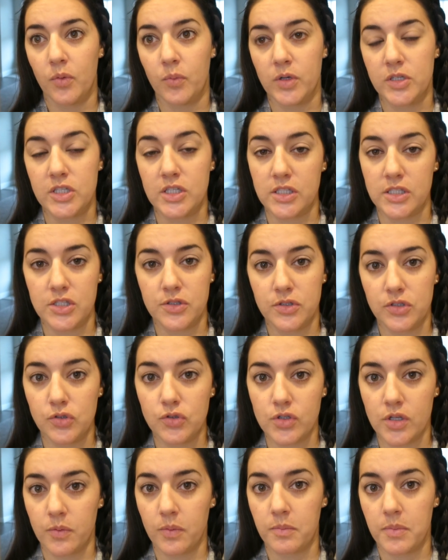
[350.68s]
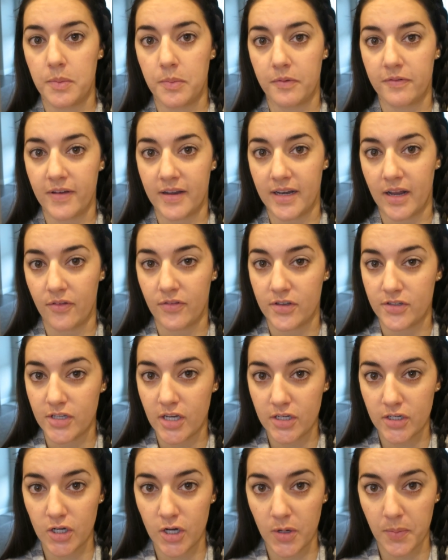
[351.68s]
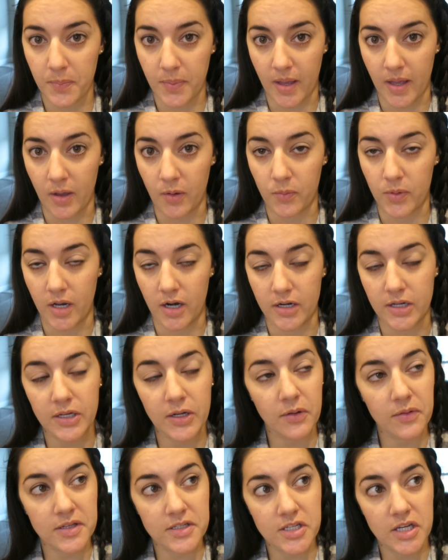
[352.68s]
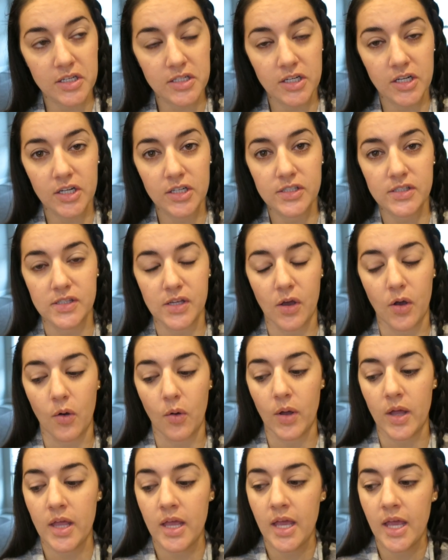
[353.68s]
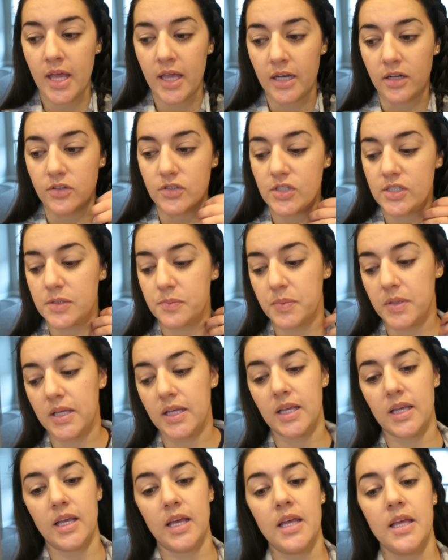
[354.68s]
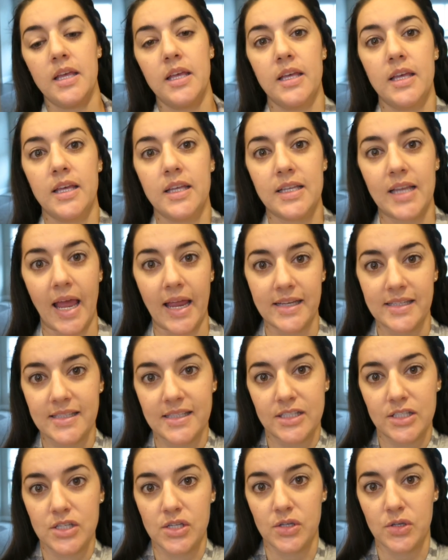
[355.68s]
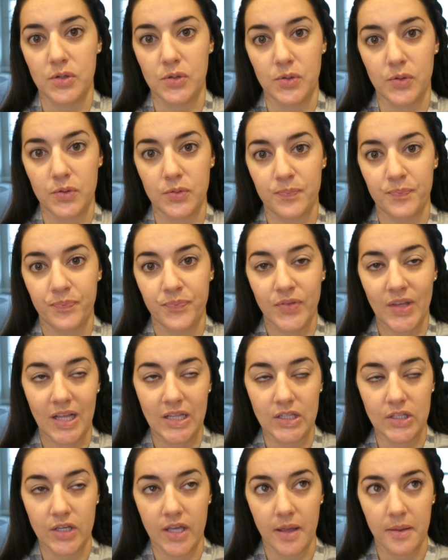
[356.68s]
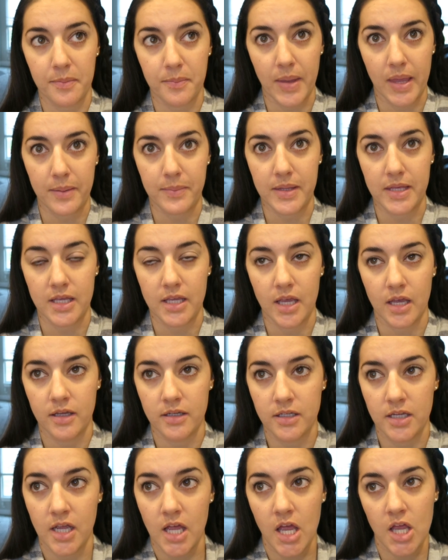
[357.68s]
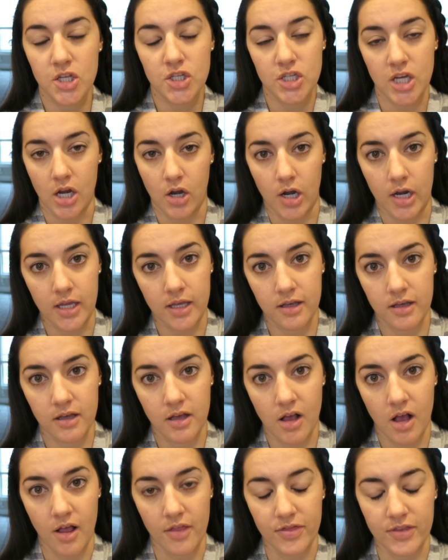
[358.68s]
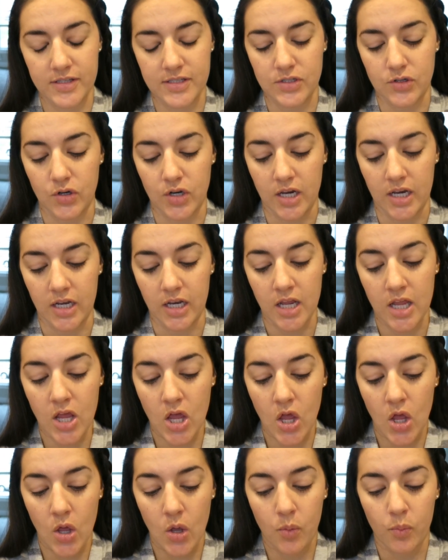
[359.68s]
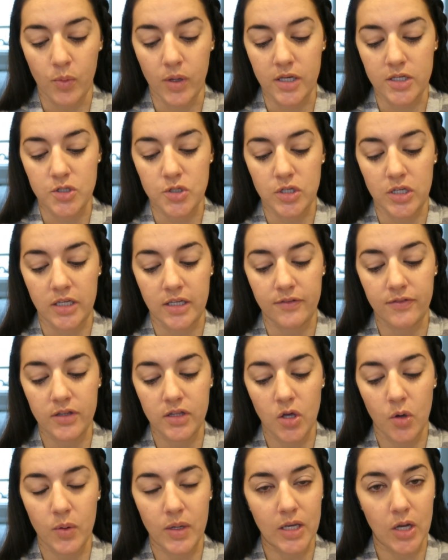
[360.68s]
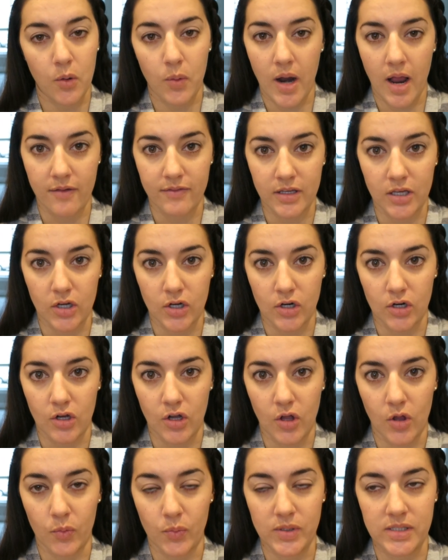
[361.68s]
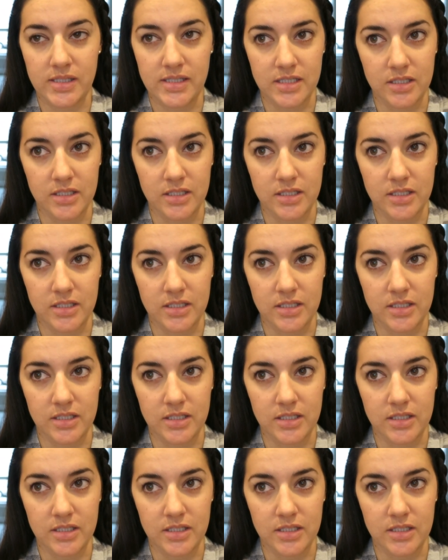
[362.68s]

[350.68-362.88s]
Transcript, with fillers: Which is usually when people find out the gender, but we already know the gender, so it'll just be nice to look at baby Cherick on the screen, which even though we know we're having a girl, we